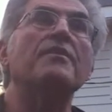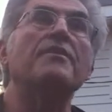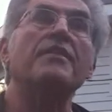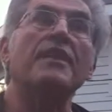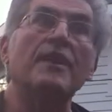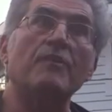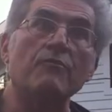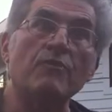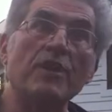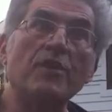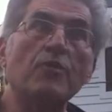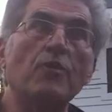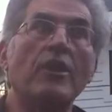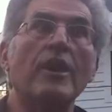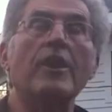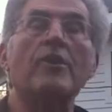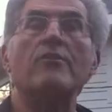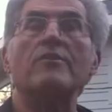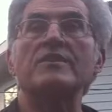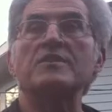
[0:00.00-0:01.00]
that
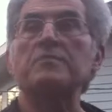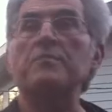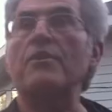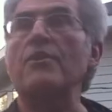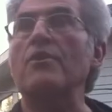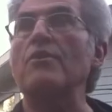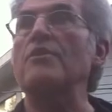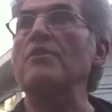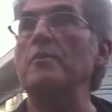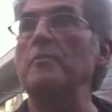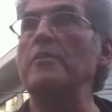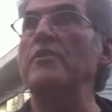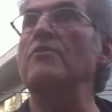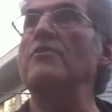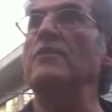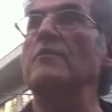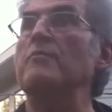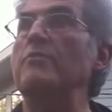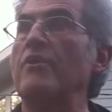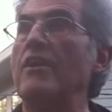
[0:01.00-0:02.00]
require as part of the
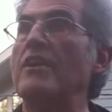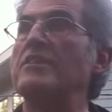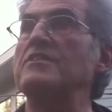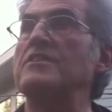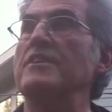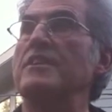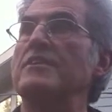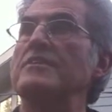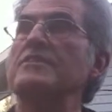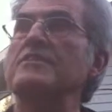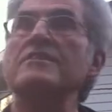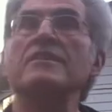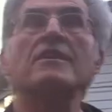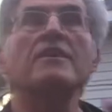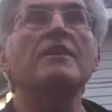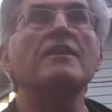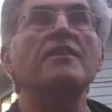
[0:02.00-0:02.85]
building process